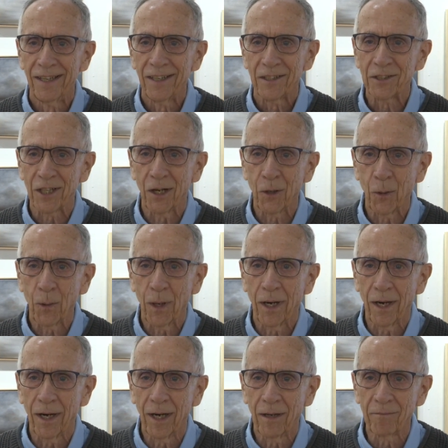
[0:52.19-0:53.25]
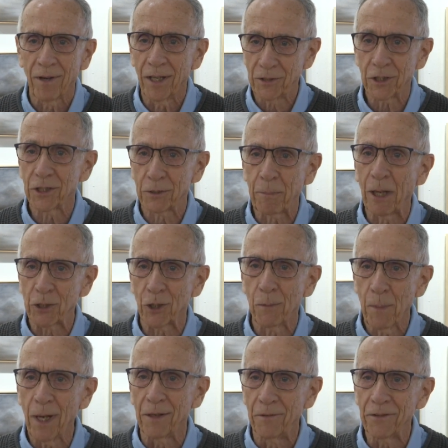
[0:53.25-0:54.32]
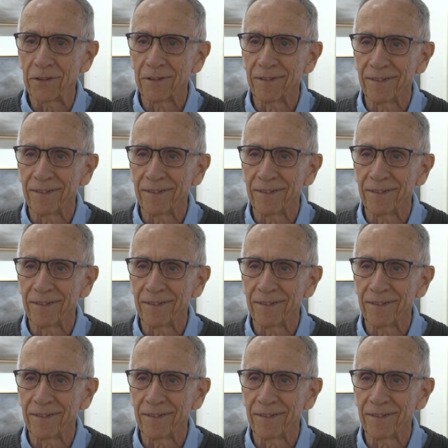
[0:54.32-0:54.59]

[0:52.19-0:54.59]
So uh, it's a special month.